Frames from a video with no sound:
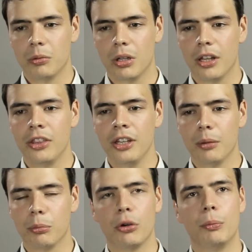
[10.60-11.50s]
Well, I think
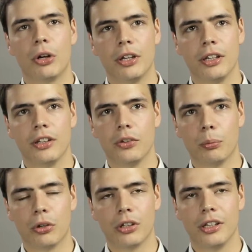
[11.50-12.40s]
employer branding is
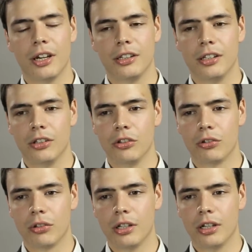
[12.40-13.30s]
important in the IT
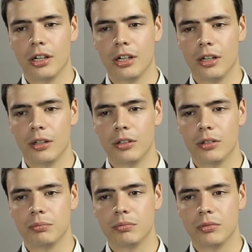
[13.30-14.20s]
industry
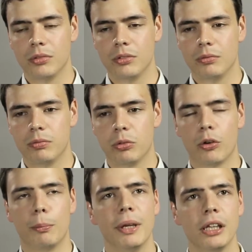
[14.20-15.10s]

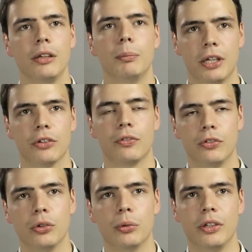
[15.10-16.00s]
for mainly because of
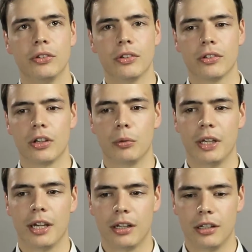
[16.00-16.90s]
two reasons, and
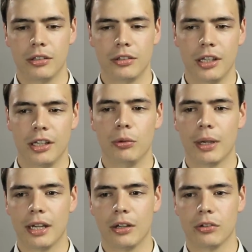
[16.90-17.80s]
we gotta take into
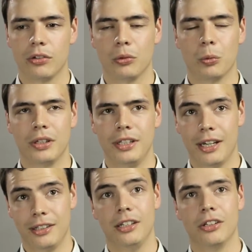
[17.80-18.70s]
account what the
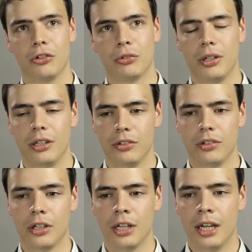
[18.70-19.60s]
IT industry is
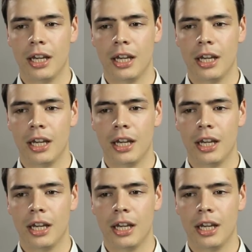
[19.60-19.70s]
here.